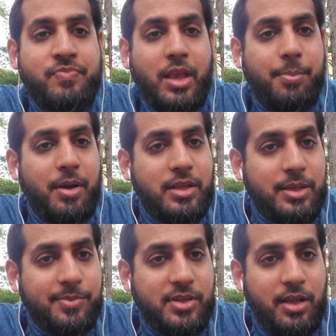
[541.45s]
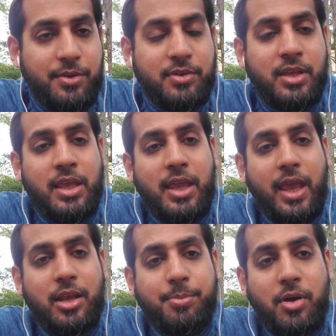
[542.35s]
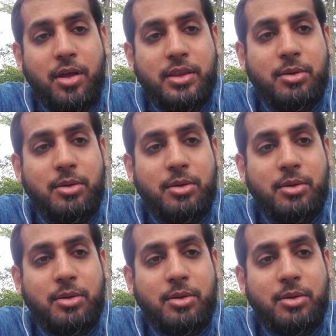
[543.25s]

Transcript: upon themselves and upon the